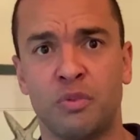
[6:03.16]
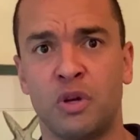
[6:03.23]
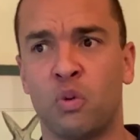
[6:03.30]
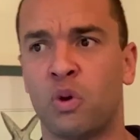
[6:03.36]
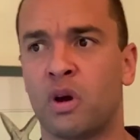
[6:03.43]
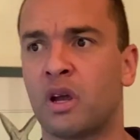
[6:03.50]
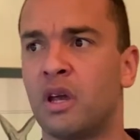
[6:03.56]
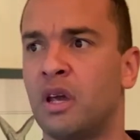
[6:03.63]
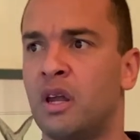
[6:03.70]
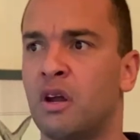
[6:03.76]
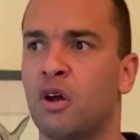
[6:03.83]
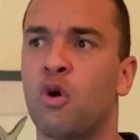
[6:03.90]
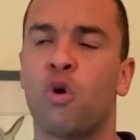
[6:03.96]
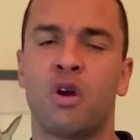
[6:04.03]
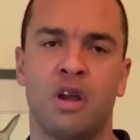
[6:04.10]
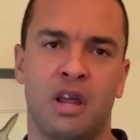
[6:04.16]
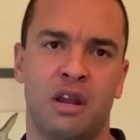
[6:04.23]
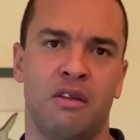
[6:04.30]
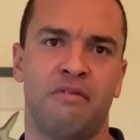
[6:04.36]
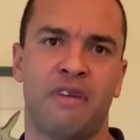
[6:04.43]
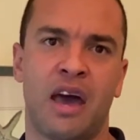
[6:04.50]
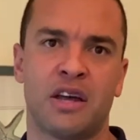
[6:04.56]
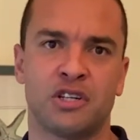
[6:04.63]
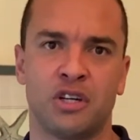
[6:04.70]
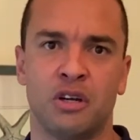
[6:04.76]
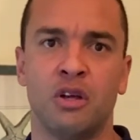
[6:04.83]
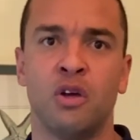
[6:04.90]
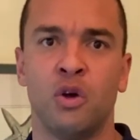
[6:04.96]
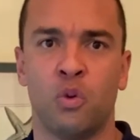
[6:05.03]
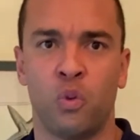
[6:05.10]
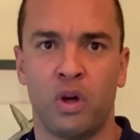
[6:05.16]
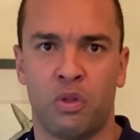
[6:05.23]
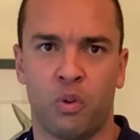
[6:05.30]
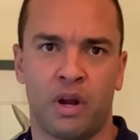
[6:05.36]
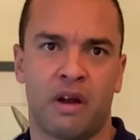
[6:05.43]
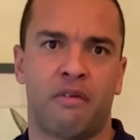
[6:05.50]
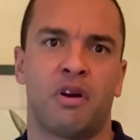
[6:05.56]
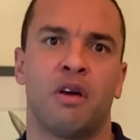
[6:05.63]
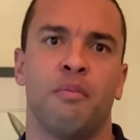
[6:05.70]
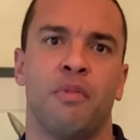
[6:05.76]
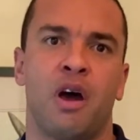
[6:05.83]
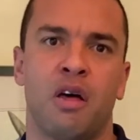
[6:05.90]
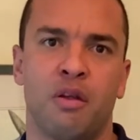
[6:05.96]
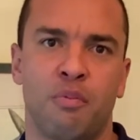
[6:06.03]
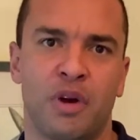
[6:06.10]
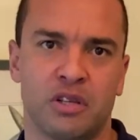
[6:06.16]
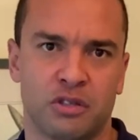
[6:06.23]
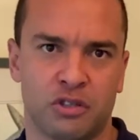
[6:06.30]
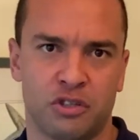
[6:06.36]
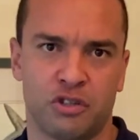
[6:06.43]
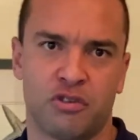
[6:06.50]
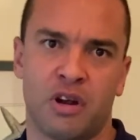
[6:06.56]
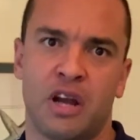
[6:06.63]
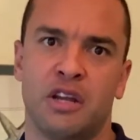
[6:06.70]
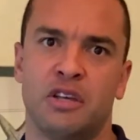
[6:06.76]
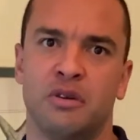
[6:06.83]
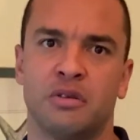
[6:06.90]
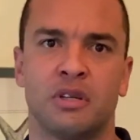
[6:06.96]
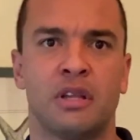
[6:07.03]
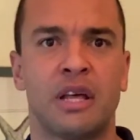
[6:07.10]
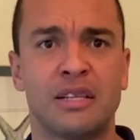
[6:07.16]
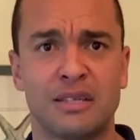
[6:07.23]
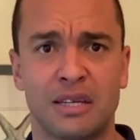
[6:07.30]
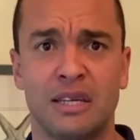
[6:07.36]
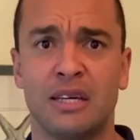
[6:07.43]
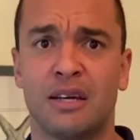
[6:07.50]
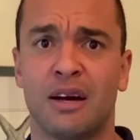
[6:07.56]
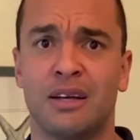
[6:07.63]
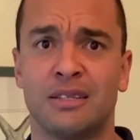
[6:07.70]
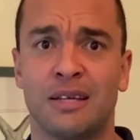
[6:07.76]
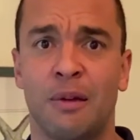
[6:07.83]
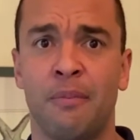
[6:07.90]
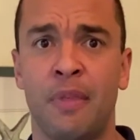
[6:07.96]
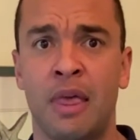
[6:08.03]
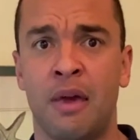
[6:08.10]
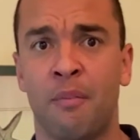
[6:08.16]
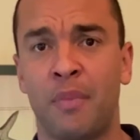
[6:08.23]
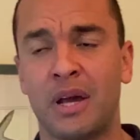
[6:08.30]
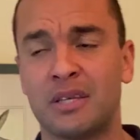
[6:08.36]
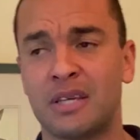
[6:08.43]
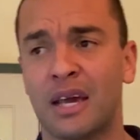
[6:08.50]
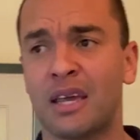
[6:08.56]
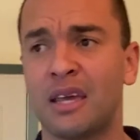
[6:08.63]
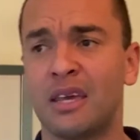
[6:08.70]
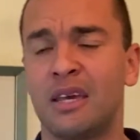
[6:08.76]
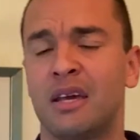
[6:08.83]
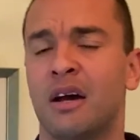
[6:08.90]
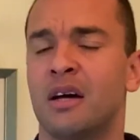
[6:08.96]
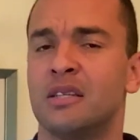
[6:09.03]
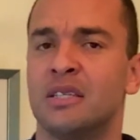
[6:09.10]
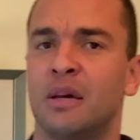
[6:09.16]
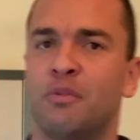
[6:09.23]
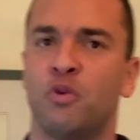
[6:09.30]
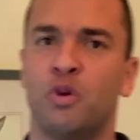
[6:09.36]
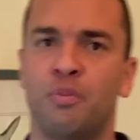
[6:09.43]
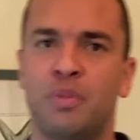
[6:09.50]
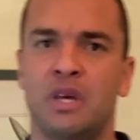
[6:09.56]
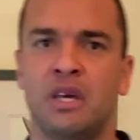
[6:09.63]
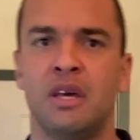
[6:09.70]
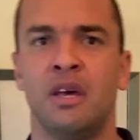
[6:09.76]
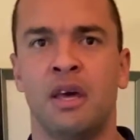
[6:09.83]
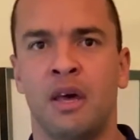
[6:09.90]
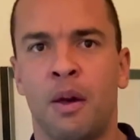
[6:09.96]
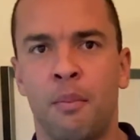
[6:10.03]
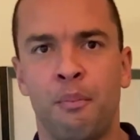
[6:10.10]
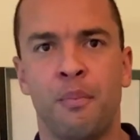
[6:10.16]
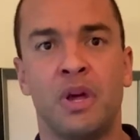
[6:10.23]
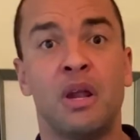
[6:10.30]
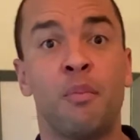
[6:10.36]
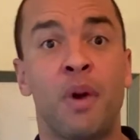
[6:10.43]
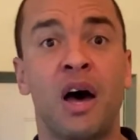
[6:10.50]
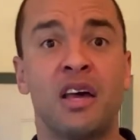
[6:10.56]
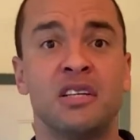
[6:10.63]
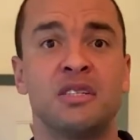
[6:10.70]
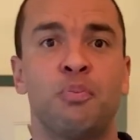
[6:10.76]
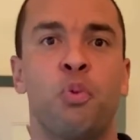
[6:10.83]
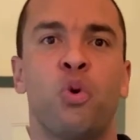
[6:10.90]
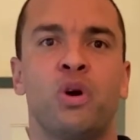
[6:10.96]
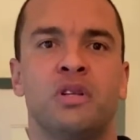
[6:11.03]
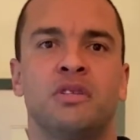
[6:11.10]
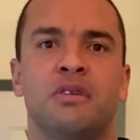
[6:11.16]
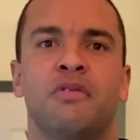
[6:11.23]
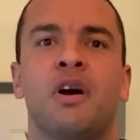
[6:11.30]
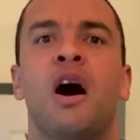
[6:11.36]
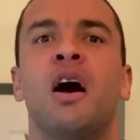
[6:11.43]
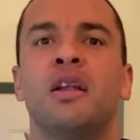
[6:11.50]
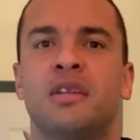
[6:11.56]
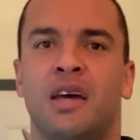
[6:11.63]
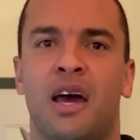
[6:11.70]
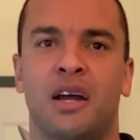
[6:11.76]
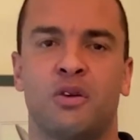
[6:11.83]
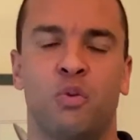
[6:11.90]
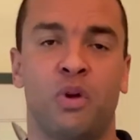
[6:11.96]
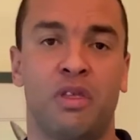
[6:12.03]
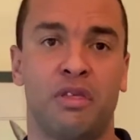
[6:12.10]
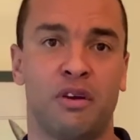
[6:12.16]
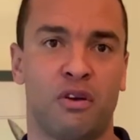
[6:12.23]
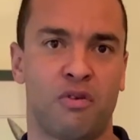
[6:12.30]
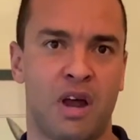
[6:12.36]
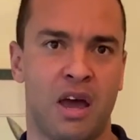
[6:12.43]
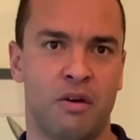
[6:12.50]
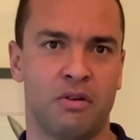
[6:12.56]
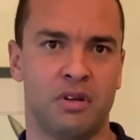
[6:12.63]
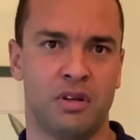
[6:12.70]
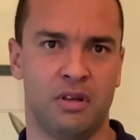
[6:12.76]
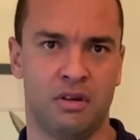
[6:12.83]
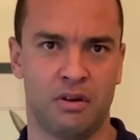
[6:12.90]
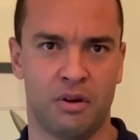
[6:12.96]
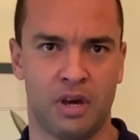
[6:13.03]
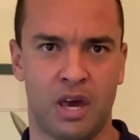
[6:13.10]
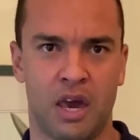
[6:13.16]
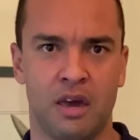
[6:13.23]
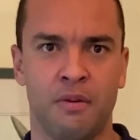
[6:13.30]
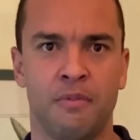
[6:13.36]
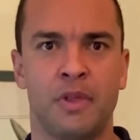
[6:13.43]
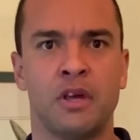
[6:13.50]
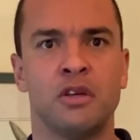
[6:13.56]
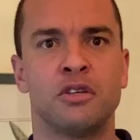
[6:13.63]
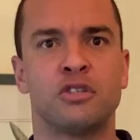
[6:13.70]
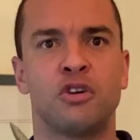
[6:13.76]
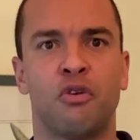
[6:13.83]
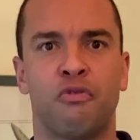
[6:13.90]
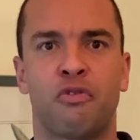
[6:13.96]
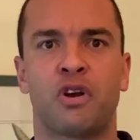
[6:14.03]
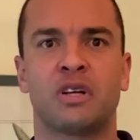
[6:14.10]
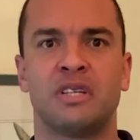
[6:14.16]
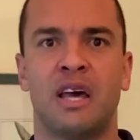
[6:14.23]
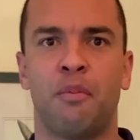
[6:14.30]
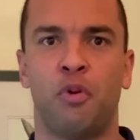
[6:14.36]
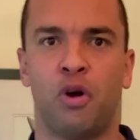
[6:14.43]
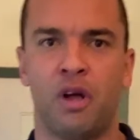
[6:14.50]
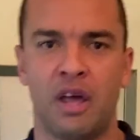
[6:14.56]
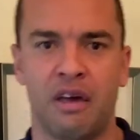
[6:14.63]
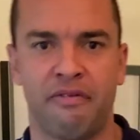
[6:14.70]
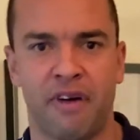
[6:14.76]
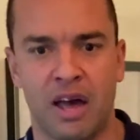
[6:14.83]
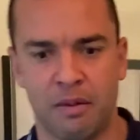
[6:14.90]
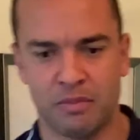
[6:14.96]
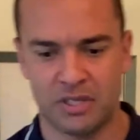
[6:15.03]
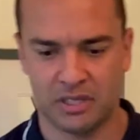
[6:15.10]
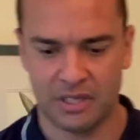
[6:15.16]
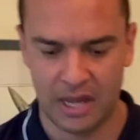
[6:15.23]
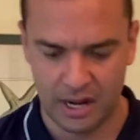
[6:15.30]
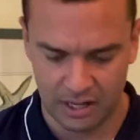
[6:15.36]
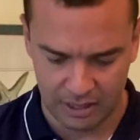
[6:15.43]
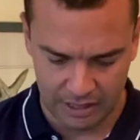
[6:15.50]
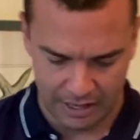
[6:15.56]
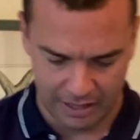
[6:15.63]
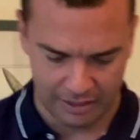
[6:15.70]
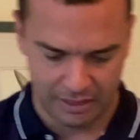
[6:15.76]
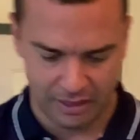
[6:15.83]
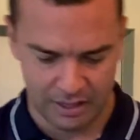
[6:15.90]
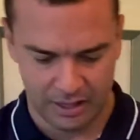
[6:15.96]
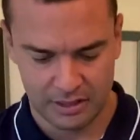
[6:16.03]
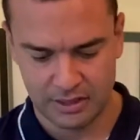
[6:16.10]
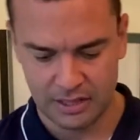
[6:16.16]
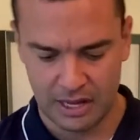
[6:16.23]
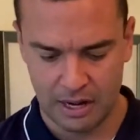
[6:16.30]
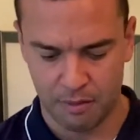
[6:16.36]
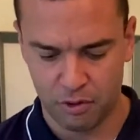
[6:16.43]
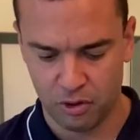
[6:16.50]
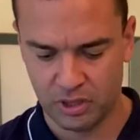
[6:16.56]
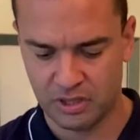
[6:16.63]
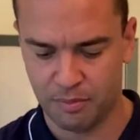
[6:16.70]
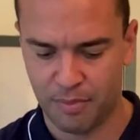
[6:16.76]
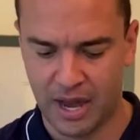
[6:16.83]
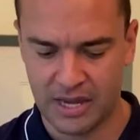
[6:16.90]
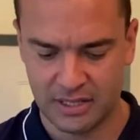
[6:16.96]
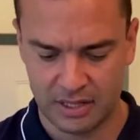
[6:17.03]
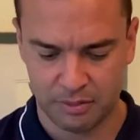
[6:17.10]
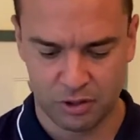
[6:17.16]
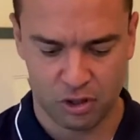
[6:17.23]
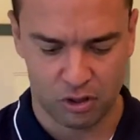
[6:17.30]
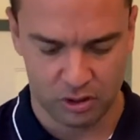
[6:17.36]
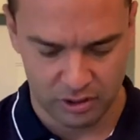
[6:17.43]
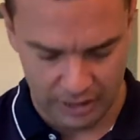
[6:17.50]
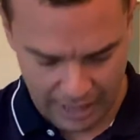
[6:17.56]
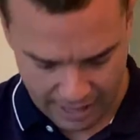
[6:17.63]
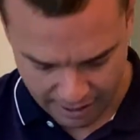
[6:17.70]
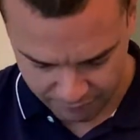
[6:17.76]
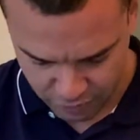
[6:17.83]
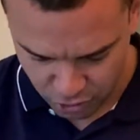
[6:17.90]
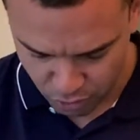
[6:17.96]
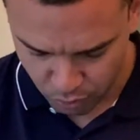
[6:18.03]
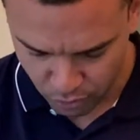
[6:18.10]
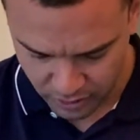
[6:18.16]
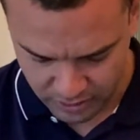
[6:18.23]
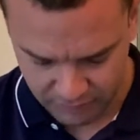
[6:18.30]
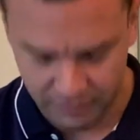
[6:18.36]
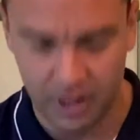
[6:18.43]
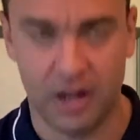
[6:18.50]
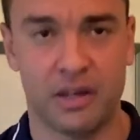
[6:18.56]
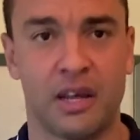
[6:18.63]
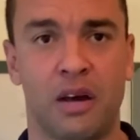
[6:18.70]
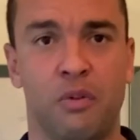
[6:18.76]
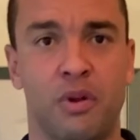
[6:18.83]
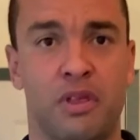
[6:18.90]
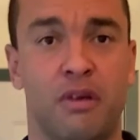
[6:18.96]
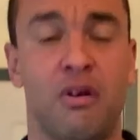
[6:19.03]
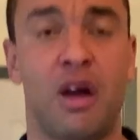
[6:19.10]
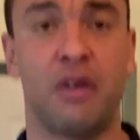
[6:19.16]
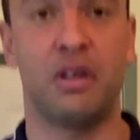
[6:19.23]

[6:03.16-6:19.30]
be working in a coordinated fashion with whatever other muscles you're trying to use. That's a key concept. My second key concept would be minimize points of contact with the ground, okay? So for example, if I'm standing like this and I'm doing some biceps curls, I have 2 points of contact with the ground